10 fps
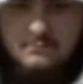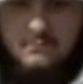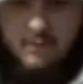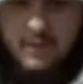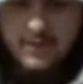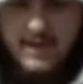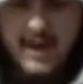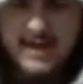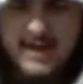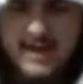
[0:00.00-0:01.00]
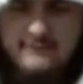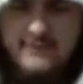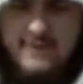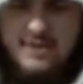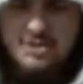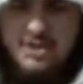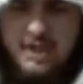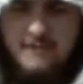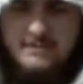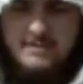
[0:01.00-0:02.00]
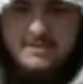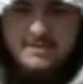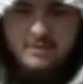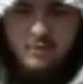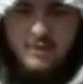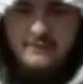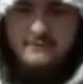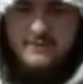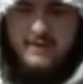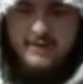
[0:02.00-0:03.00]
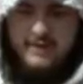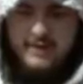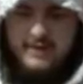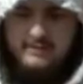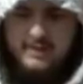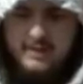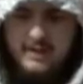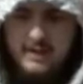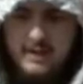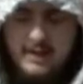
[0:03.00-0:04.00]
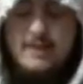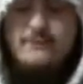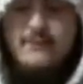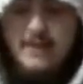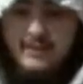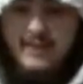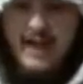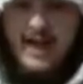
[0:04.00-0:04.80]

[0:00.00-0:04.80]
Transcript: Where can I get infinite jumps or infinitely, I infinitely high